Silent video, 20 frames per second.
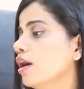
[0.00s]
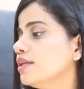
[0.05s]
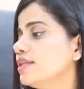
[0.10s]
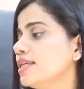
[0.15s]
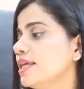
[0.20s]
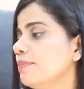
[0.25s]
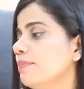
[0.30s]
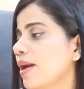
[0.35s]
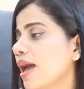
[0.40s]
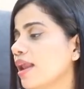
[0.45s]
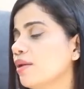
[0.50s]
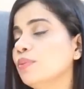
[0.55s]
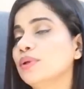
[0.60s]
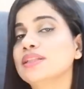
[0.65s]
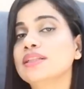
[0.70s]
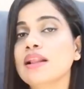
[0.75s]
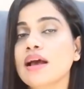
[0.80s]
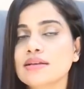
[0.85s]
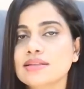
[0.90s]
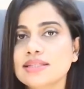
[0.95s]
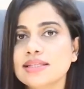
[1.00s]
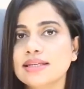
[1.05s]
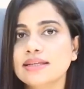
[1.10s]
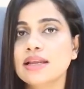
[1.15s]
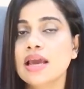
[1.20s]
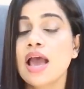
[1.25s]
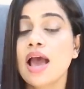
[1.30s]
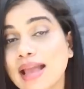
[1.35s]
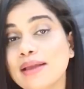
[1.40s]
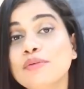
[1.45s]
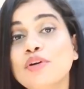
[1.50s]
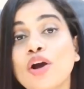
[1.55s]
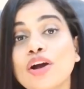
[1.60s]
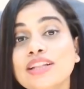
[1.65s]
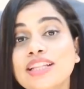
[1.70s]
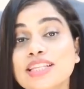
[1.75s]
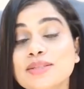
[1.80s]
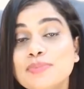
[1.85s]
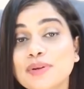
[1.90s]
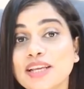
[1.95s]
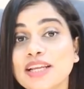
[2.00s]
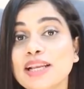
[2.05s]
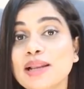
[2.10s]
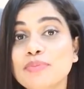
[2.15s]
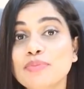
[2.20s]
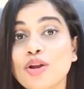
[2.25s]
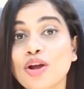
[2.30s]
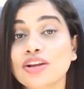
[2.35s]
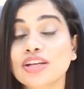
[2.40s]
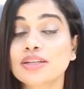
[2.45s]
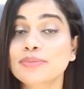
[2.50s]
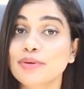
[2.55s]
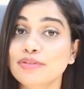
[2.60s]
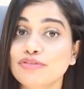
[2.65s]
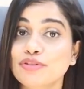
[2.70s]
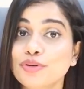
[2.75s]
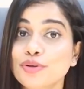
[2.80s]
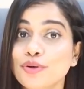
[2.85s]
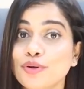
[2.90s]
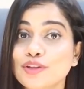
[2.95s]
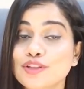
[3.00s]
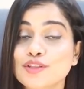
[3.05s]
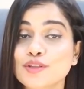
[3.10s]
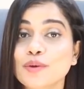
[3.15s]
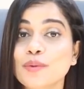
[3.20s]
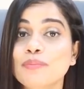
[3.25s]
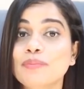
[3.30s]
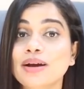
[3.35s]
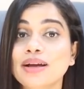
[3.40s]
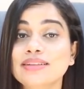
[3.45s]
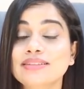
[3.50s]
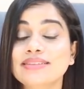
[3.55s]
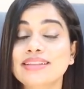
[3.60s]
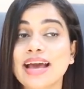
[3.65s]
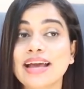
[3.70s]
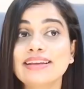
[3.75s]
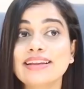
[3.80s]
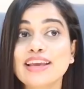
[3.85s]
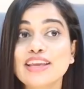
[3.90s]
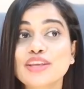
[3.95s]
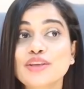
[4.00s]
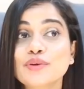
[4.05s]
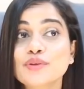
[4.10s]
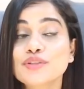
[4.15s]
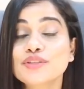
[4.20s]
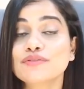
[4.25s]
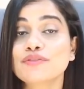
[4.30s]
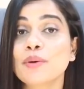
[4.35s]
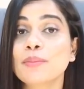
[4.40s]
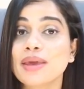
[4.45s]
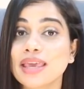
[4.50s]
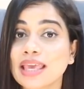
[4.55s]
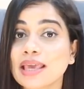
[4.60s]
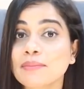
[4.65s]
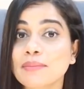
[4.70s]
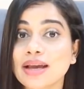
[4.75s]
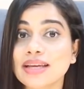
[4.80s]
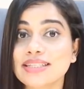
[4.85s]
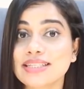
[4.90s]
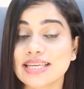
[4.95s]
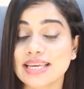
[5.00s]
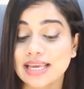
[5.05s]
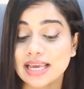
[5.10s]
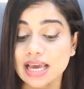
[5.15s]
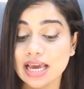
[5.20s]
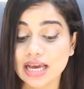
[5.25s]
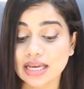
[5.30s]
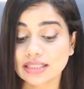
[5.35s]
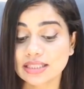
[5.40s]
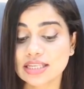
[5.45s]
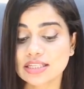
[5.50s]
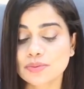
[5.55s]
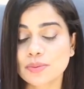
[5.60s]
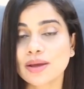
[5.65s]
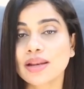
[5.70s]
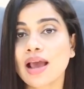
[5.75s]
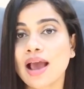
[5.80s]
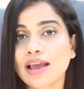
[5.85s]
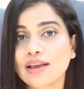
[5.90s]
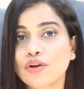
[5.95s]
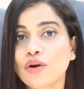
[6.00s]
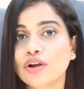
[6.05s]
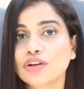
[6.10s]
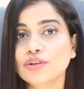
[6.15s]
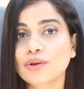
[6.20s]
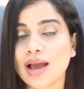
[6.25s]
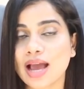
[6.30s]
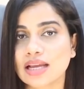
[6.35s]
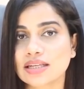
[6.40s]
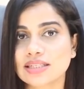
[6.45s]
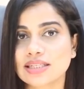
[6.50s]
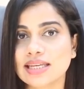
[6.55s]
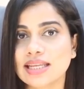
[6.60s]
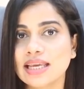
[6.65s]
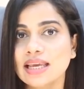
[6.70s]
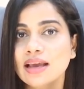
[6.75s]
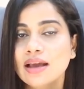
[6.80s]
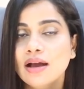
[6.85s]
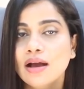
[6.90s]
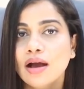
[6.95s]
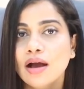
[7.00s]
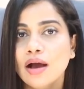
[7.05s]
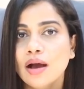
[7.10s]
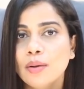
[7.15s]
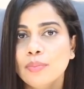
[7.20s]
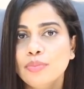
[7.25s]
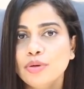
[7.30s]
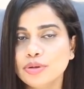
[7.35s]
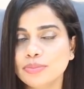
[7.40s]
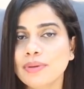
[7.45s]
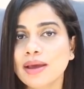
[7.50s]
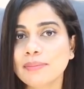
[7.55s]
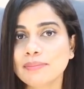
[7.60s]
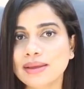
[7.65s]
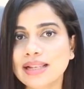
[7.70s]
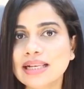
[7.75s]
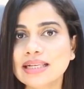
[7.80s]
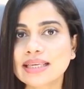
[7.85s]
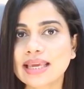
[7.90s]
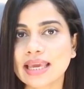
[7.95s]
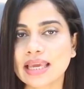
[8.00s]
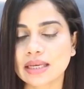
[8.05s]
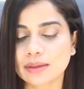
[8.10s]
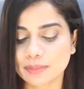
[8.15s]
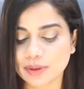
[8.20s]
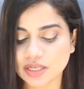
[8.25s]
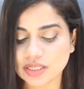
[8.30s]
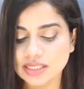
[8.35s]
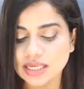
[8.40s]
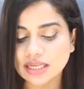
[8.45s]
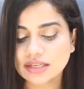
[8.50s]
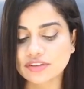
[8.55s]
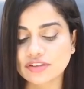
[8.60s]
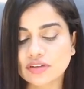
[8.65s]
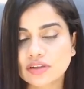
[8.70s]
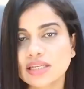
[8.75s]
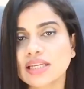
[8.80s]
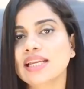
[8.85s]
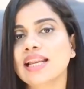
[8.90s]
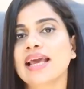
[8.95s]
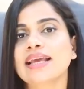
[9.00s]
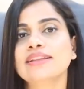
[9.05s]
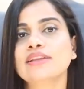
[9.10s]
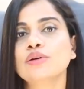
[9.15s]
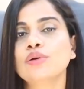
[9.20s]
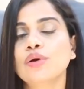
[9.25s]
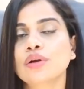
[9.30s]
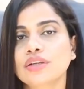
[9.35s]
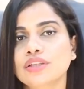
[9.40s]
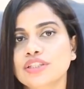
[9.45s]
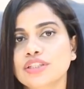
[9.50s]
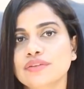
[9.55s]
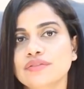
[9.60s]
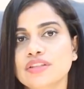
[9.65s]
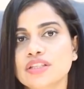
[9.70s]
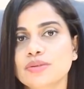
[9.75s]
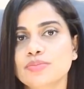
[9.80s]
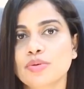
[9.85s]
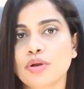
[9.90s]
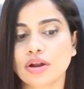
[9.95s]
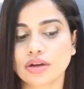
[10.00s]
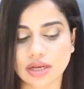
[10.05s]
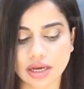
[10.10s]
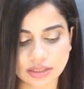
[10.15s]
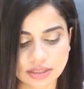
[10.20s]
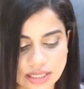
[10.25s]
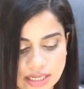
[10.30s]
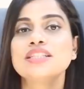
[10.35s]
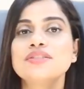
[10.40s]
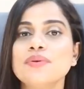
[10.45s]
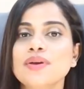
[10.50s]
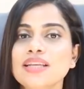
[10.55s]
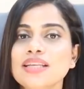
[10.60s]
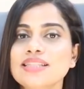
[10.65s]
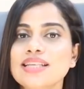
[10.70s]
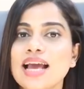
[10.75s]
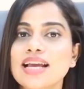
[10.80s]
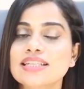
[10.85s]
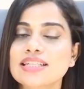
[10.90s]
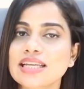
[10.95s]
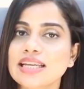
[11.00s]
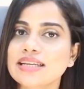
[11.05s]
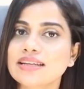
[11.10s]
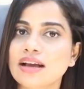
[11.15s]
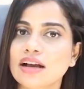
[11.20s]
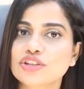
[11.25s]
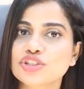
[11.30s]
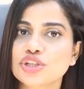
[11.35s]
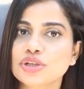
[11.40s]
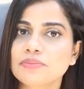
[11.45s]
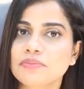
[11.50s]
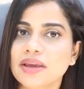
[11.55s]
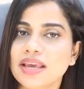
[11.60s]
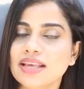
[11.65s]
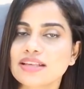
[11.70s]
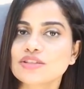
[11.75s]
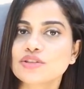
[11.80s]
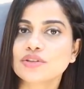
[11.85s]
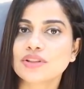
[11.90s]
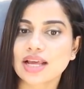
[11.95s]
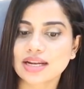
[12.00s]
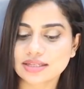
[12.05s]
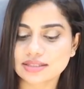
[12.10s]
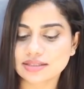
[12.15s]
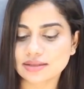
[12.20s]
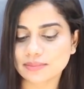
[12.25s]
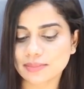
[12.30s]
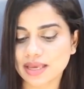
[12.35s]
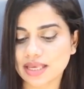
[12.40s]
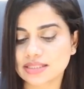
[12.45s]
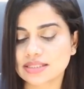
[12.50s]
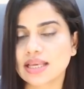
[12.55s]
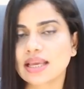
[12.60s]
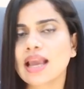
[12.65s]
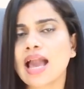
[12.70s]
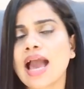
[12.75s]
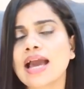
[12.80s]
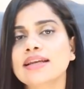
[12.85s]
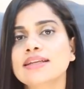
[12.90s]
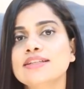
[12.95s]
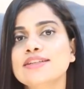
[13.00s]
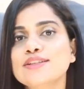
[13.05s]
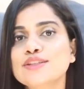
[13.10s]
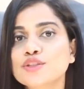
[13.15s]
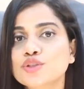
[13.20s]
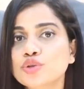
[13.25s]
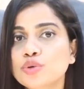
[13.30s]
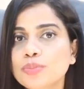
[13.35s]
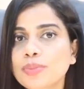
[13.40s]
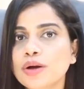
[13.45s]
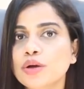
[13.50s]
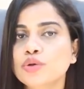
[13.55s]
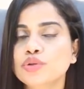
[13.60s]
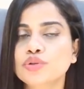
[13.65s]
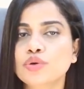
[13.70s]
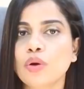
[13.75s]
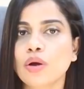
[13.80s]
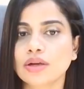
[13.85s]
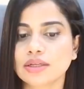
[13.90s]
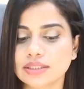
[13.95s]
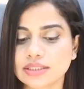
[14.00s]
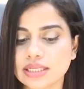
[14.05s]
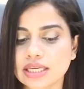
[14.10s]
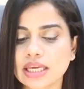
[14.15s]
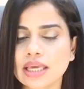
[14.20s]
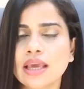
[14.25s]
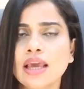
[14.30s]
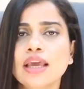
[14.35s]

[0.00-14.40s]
Tpan with glass lid. I got this particular product before also, but that I use for making my tea. This one I got to actually put my milk in, because I really like the quality of this product. This one is actually induction based, so that is amazing, and it is super good quality.